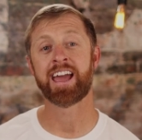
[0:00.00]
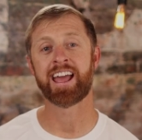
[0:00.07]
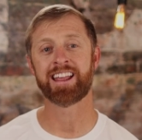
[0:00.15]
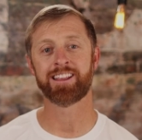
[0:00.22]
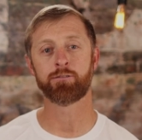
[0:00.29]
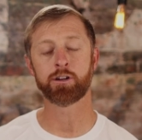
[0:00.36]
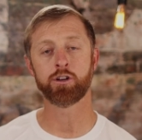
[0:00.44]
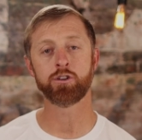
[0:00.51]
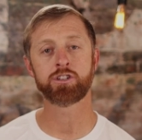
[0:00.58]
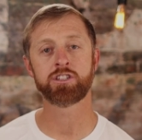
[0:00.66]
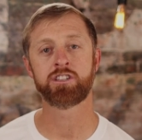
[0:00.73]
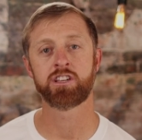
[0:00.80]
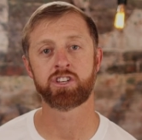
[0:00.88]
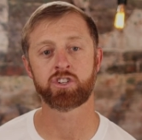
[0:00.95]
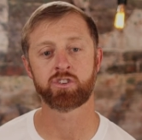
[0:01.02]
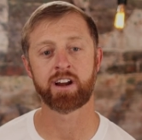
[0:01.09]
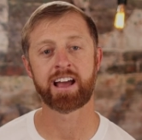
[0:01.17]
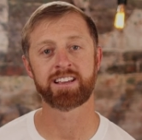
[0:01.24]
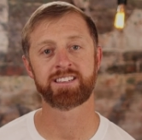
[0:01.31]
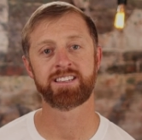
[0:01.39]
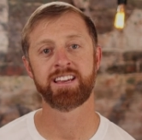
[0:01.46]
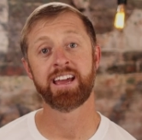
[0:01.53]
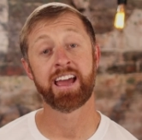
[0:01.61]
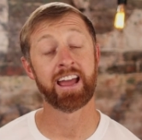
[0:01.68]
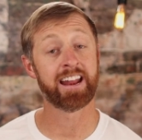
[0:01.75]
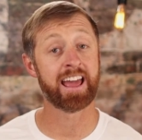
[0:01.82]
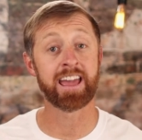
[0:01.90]
It reduces the stress.
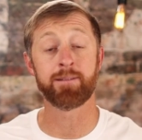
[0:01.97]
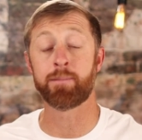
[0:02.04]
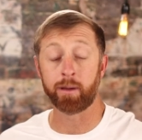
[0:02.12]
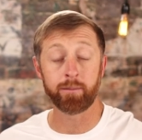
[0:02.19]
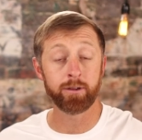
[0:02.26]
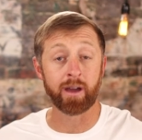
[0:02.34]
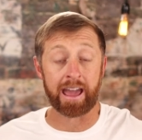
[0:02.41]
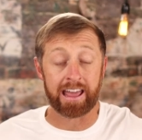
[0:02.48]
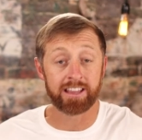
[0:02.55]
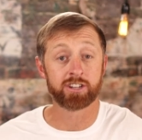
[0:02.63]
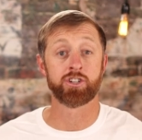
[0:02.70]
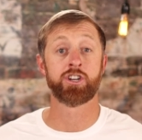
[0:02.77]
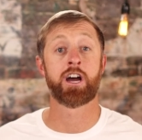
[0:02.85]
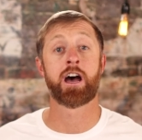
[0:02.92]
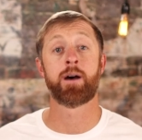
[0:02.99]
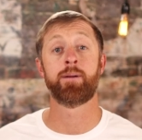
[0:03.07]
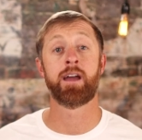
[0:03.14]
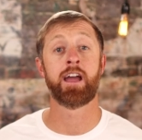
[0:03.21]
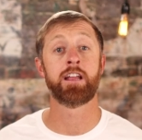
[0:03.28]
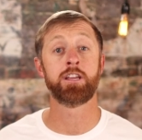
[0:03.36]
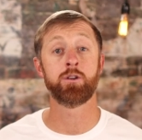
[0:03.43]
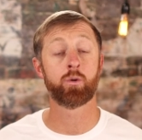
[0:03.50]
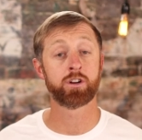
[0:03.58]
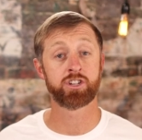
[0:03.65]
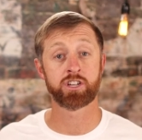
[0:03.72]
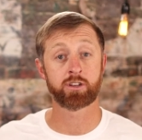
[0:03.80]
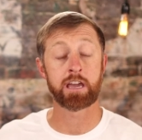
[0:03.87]
And hey, maybe you hate your job and you
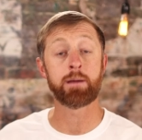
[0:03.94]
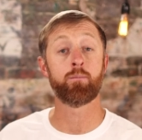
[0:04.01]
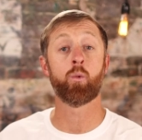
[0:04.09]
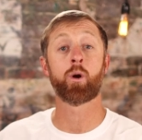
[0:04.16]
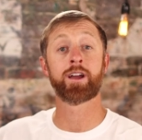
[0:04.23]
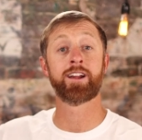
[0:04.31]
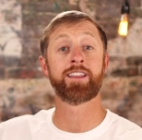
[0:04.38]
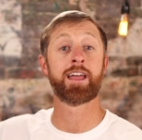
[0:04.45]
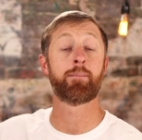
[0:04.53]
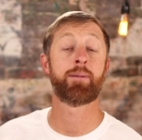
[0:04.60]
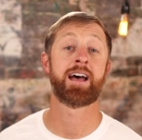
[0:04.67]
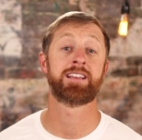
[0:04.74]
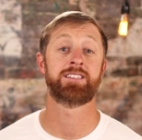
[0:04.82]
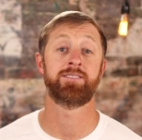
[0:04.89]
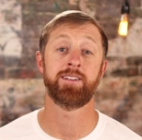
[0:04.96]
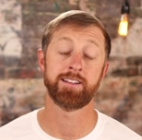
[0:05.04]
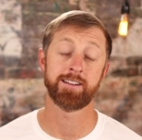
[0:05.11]
want to just keep working on that passive